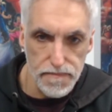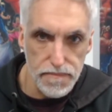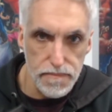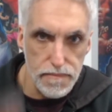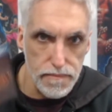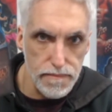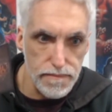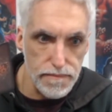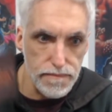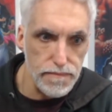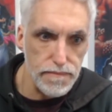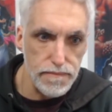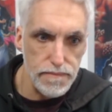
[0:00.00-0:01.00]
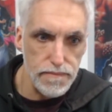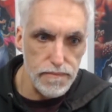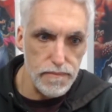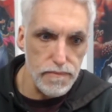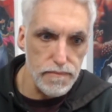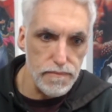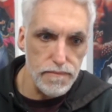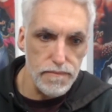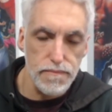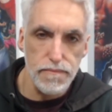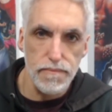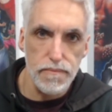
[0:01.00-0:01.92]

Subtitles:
No one is speaking in this clip.